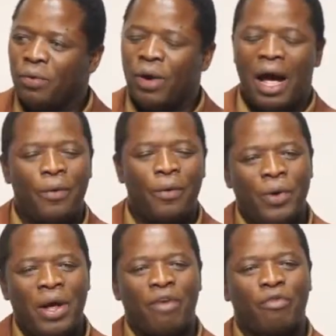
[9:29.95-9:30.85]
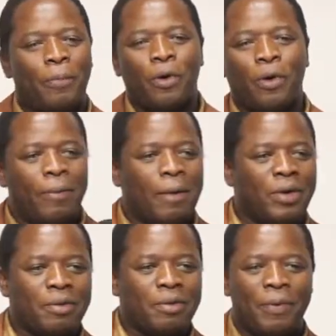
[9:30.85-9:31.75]
We have no problem
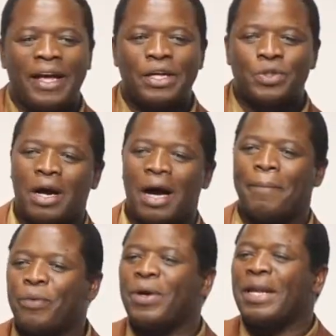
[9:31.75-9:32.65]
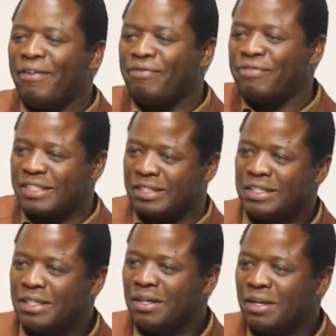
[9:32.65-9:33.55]
with playing soccer, but we left it
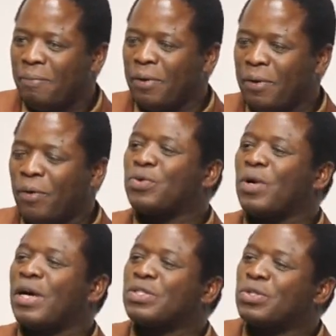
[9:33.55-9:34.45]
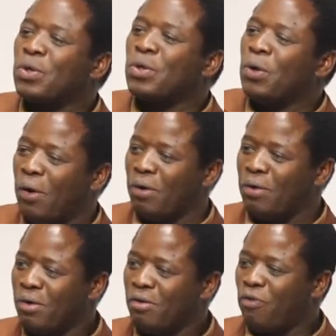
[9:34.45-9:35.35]
because it was too low
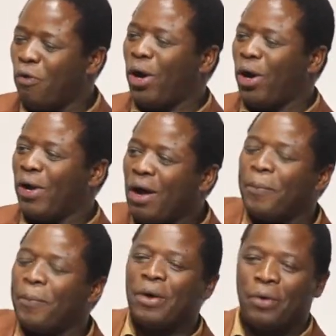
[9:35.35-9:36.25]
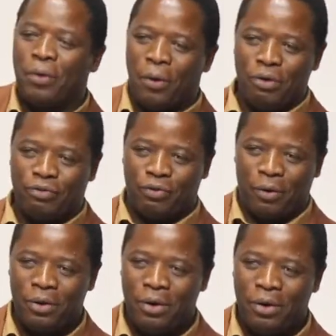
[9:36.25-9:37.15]
for what we are now being called for.
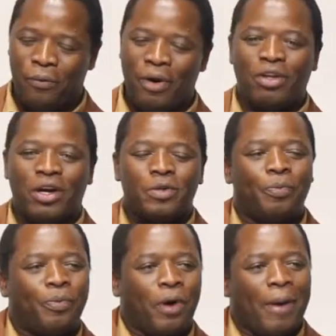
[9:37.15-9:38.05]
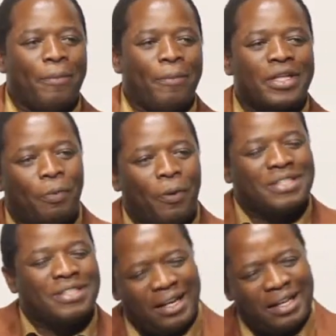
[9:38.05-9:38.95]
We have no problem with
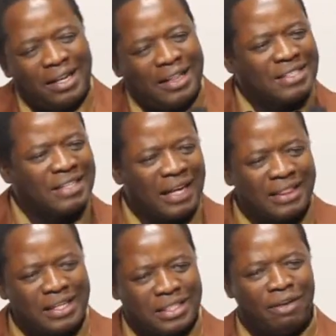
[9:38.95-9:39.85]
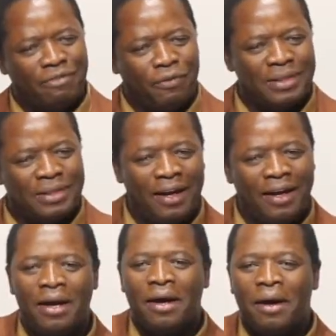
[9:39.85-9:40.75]
sports. There is nothing sinful there,
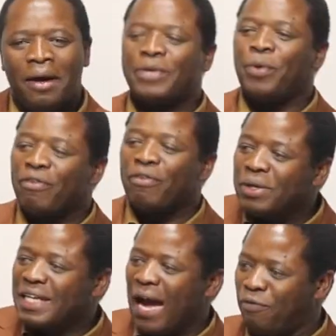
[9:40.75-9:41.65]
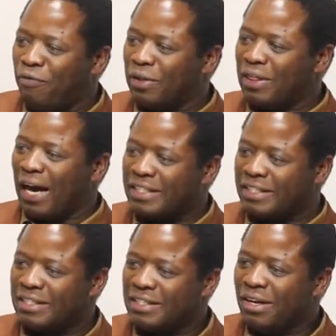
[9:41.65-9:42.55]
but we have no time for
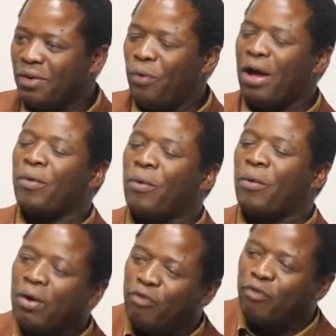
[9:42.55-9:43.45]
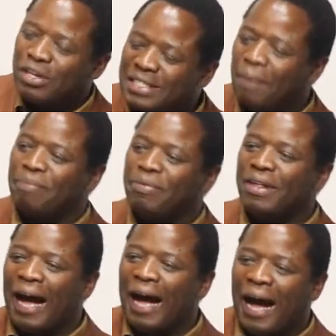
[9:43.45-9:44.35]
that. We're called for
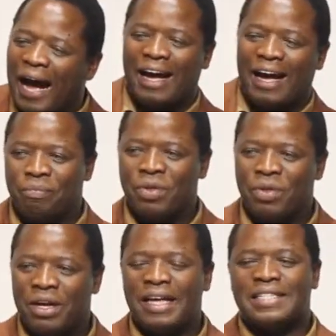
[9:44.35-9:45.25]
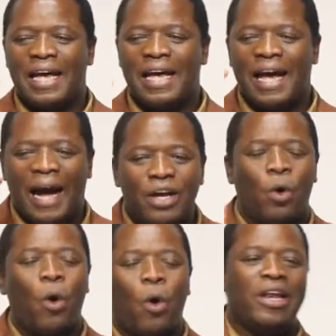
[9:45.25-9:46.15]
something higher. There is a high
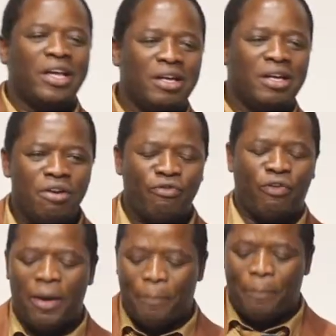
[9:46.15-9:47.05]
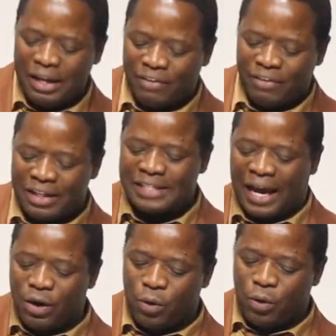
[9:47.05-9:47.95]
calling for a believer. There is
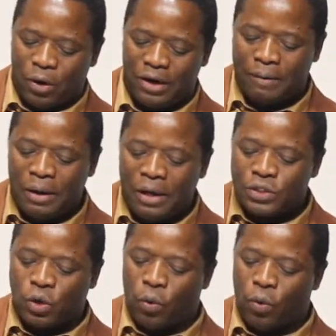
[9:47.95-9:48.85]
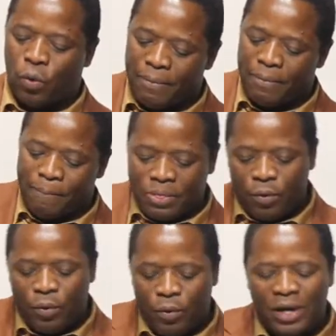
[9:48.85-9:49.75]
a high calling. So
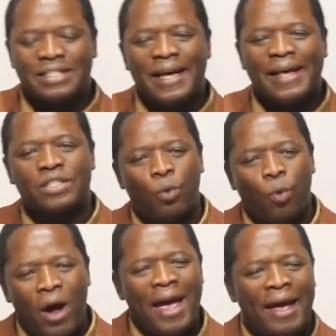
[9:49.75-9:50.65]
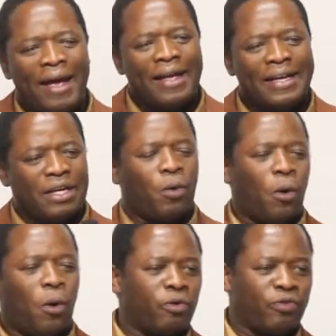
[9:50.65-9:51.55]
when he says, where is the
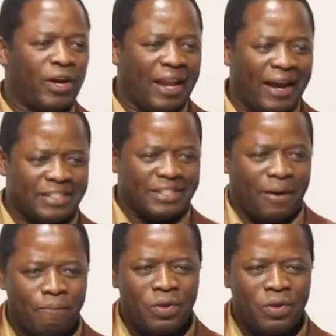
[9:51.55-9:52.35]
God of Elijah?